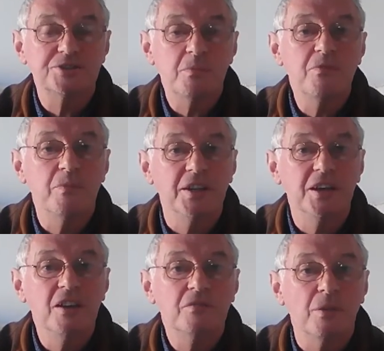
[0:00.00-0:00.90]
sum of
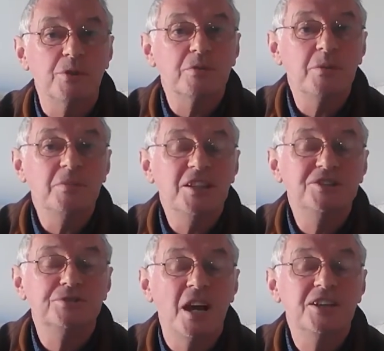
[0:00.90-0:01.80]
money from the Criminal
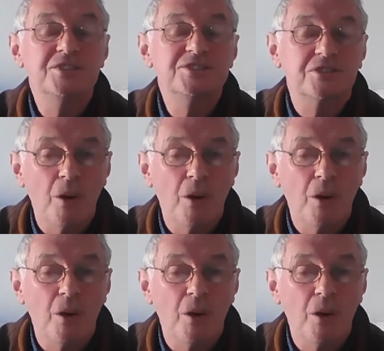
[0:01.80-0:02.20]
Injuries